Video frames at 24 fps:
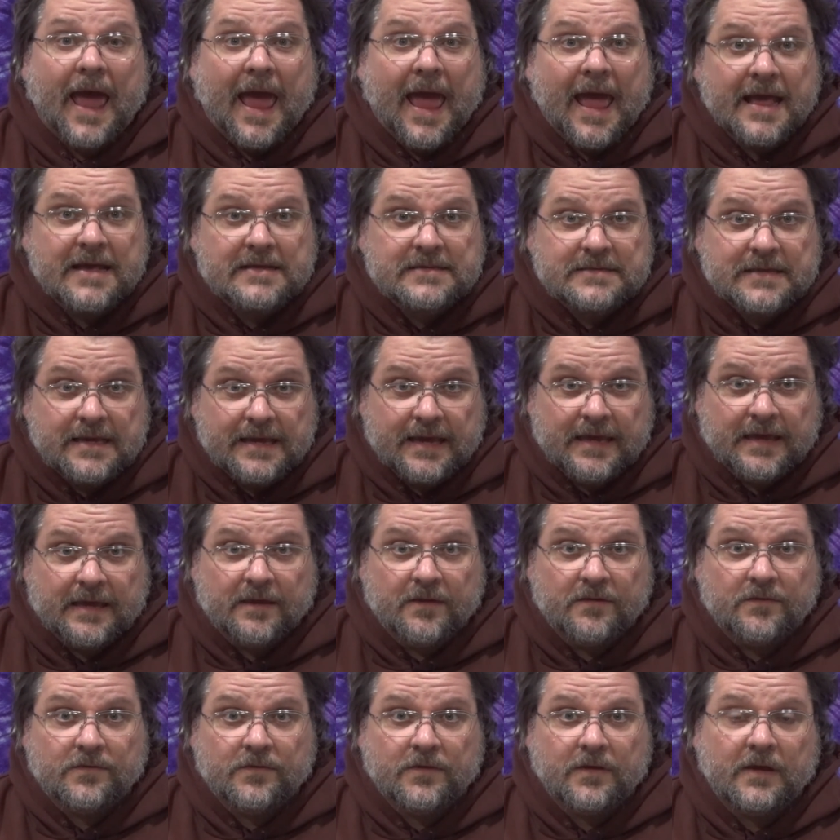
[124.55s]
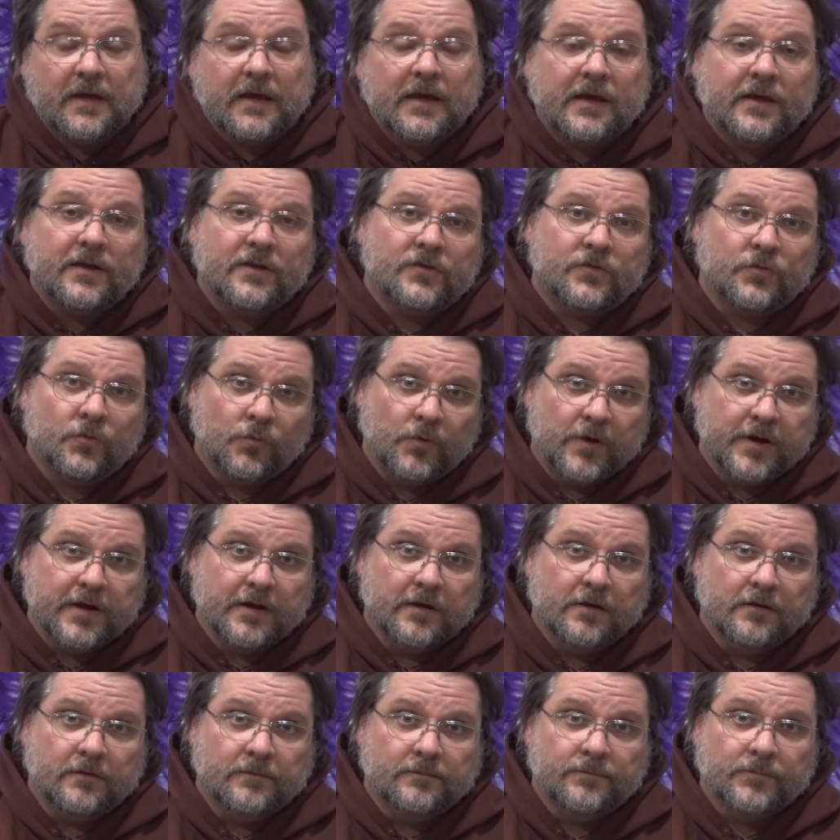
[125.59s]
as if it's
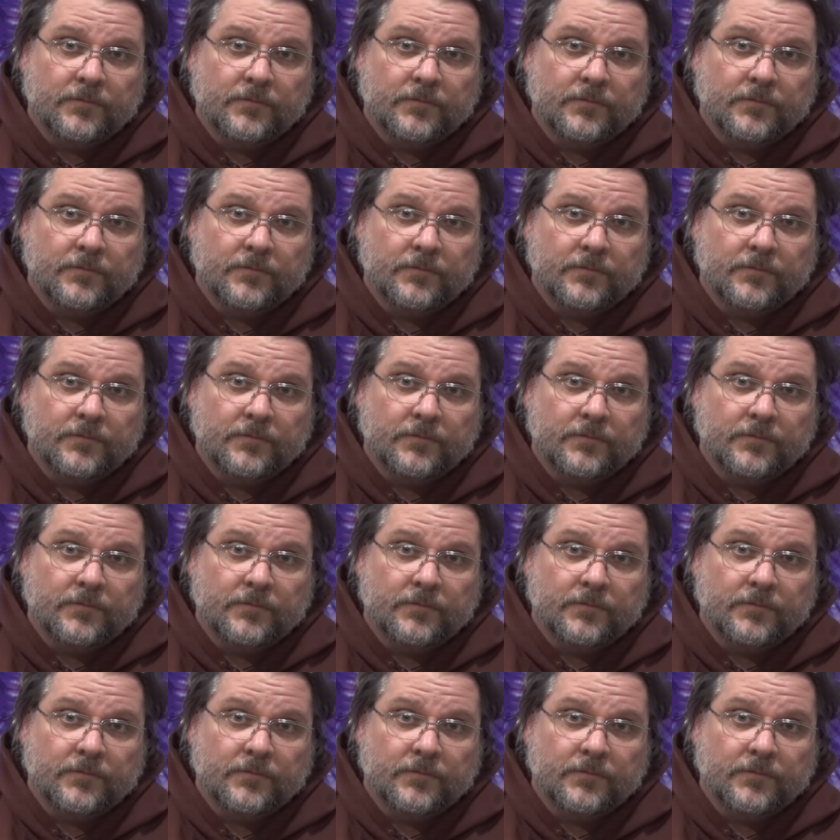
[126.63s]
real.